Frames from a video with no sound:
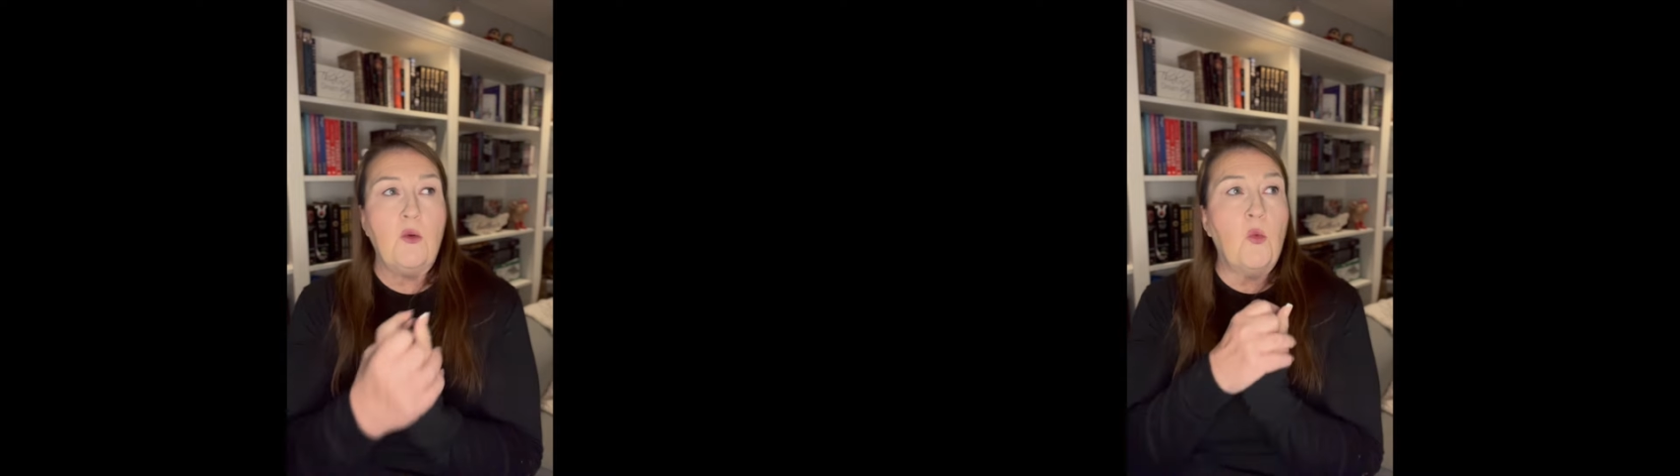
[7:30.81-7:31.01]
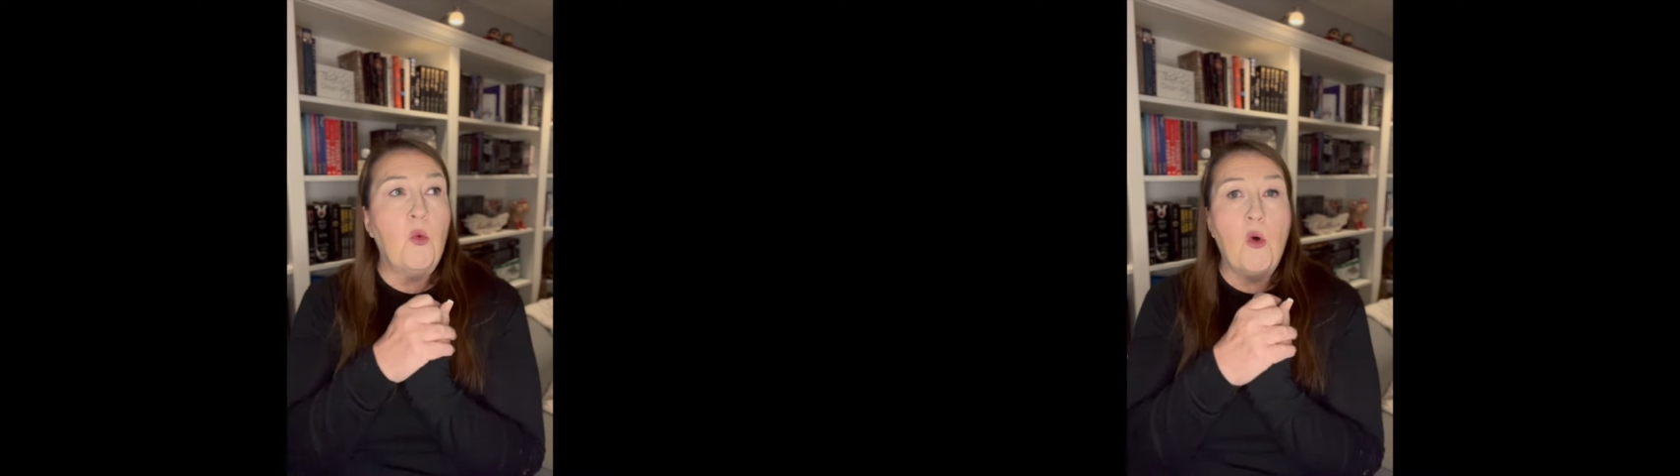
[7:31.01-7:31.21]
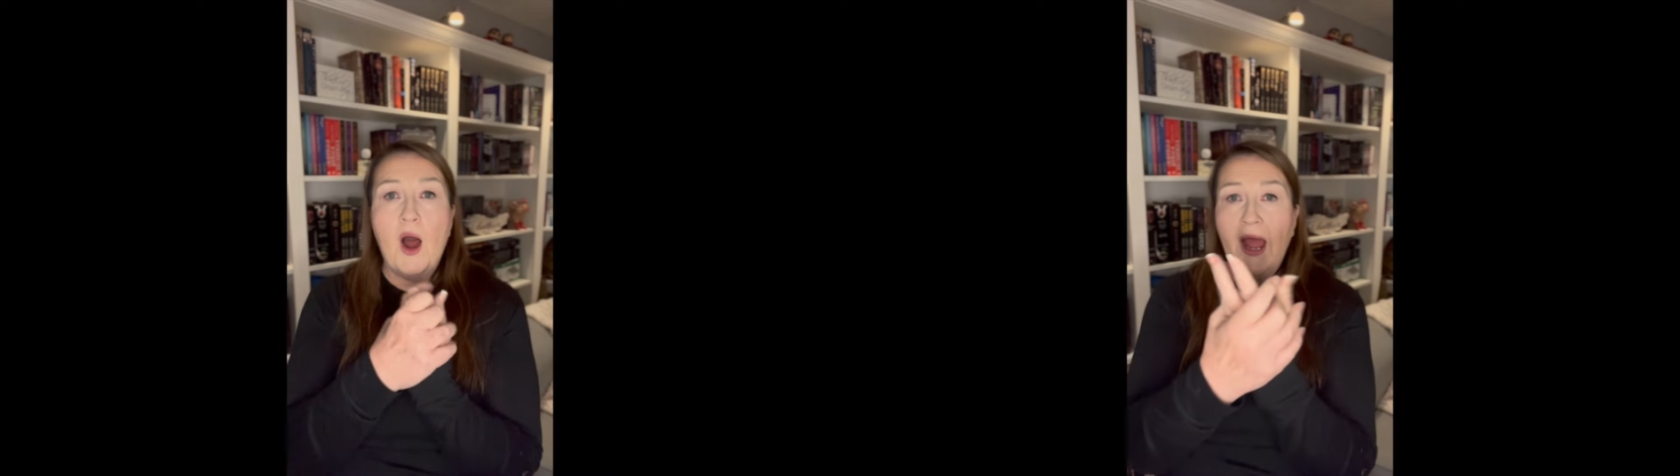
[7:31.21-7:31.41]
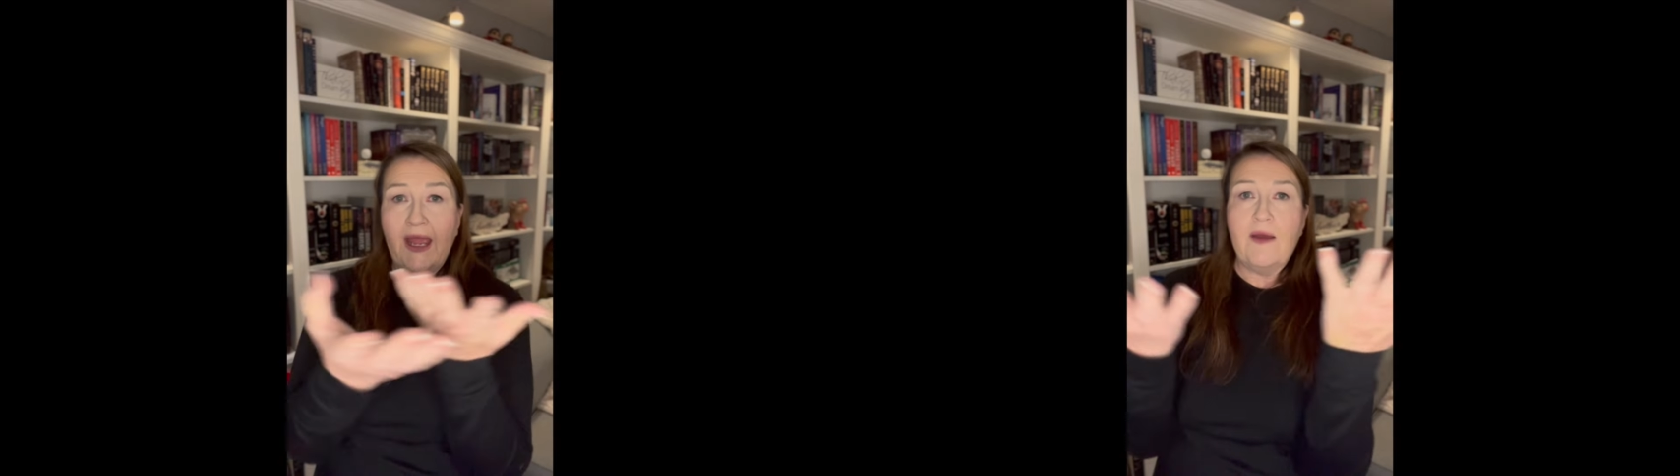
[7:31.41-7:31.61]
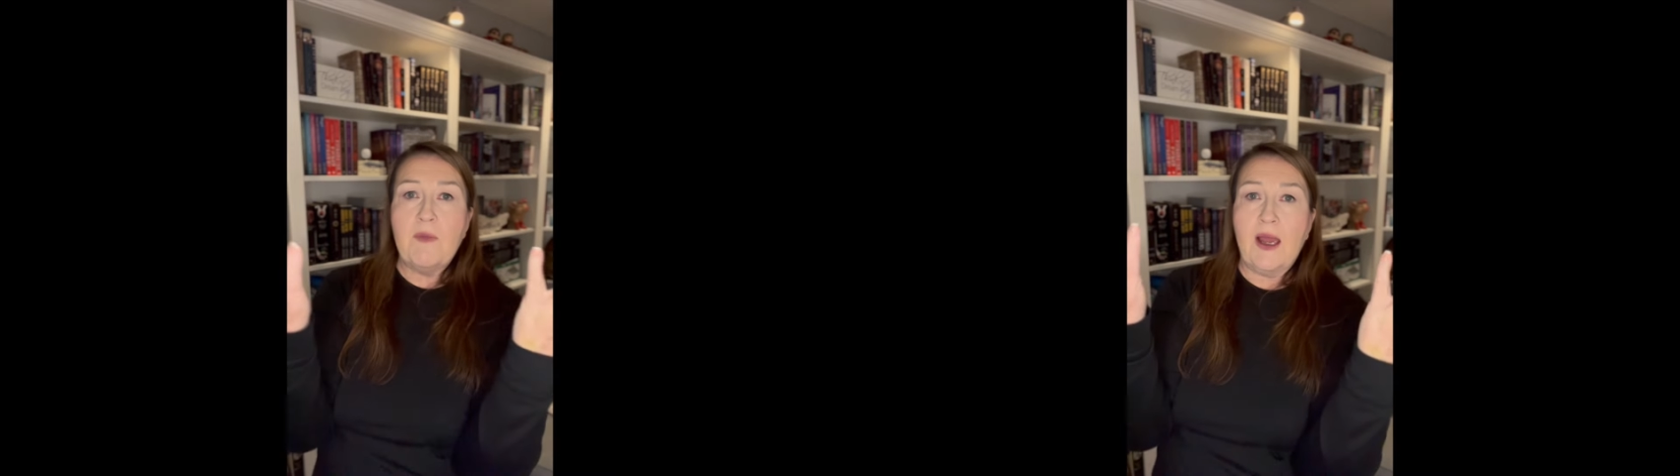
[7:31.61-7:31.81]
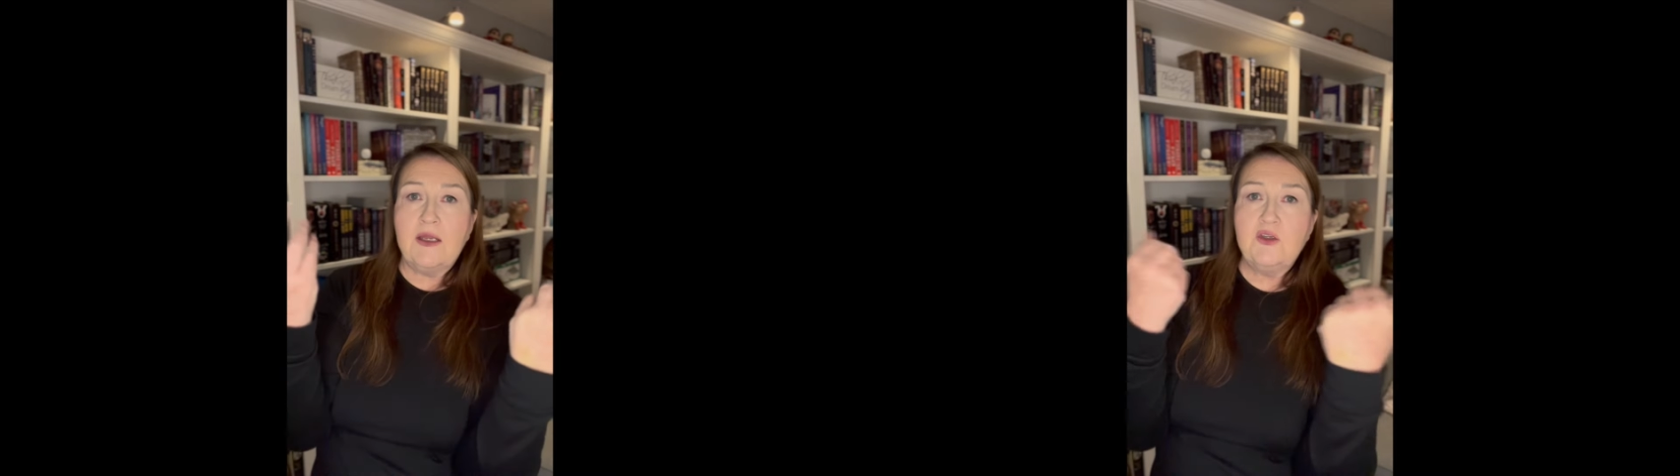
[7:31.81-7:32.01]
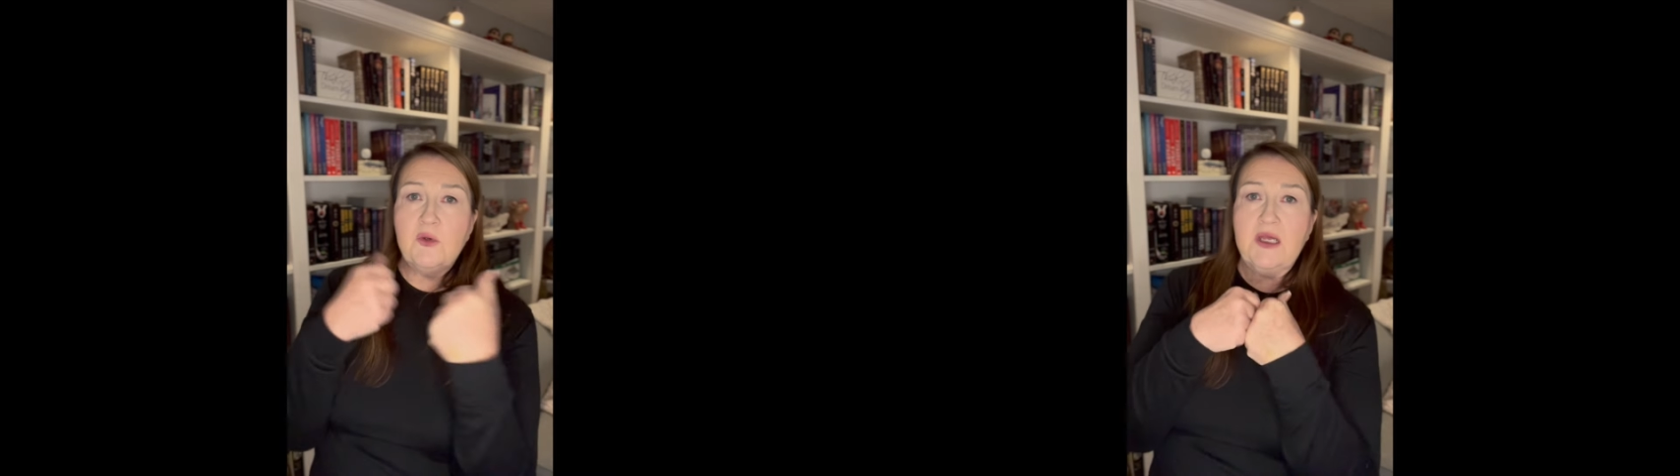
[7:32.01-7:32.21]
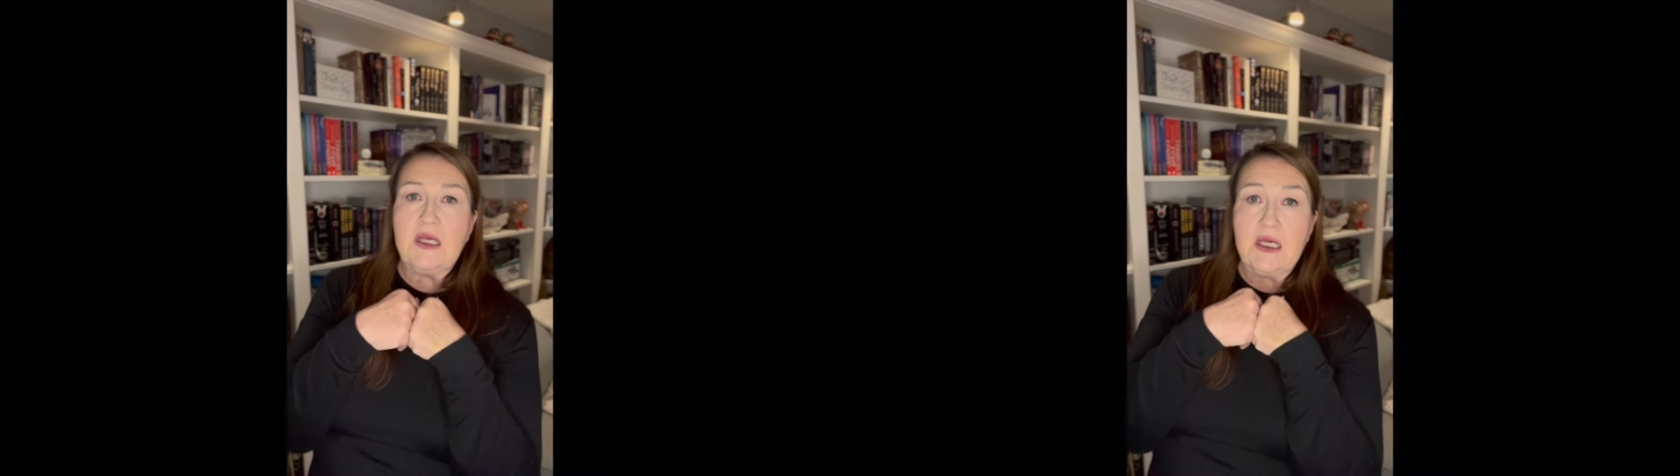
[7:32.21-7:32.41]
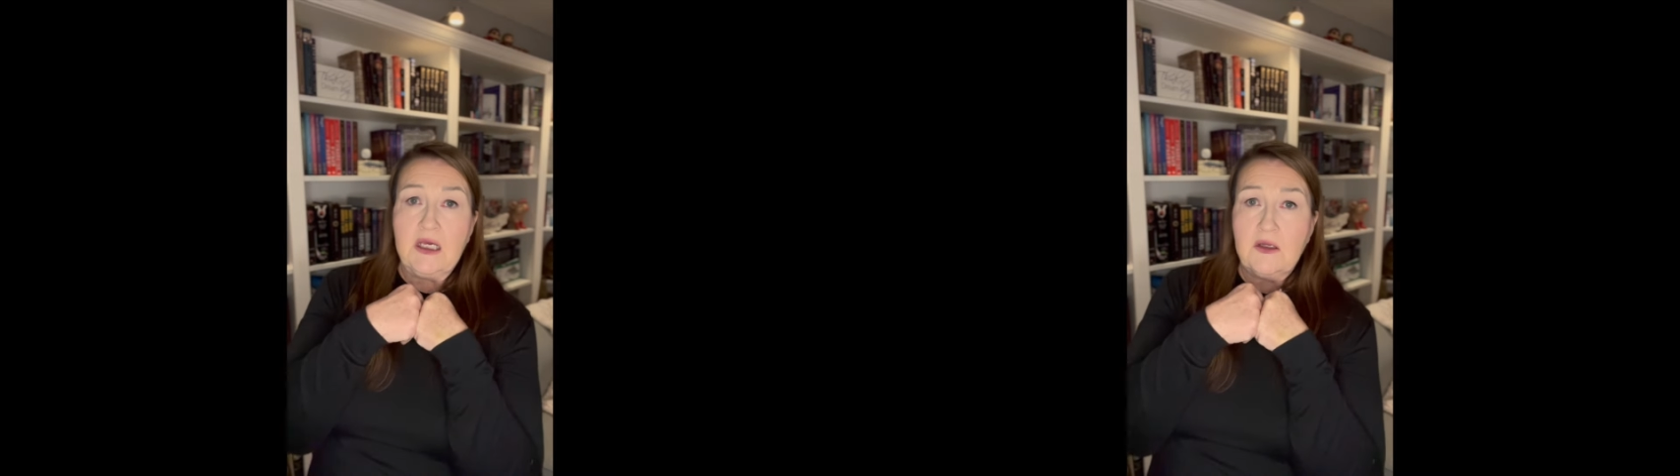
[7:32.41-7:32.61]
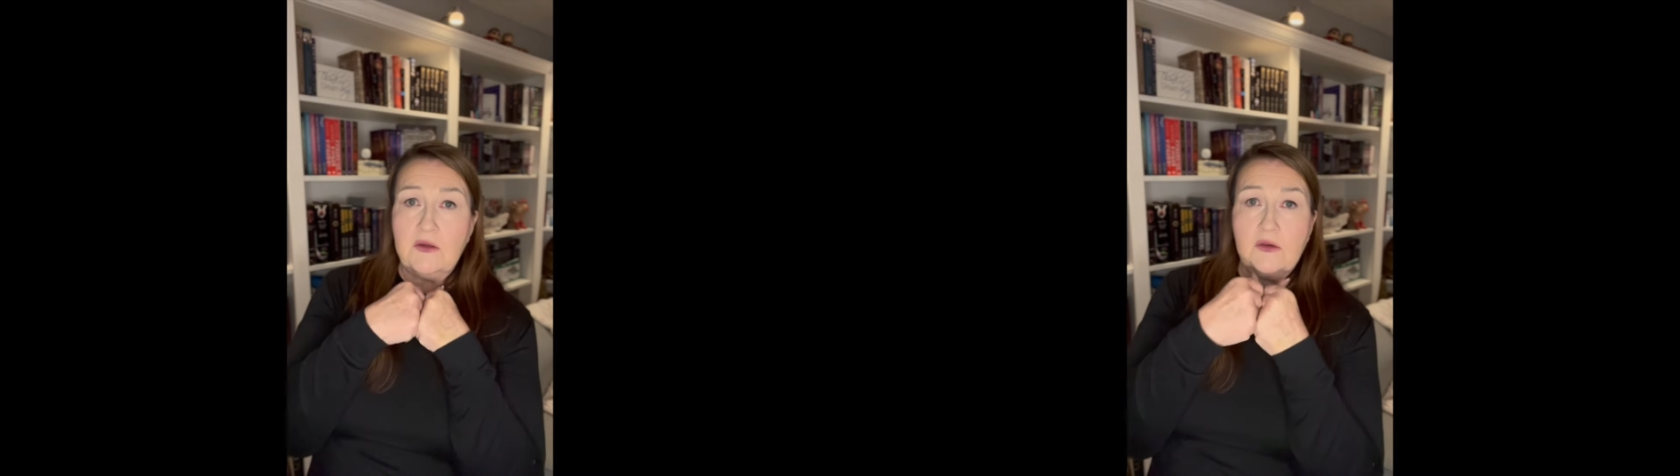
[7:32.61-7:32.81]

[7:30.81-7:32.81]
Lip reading: why am I doing it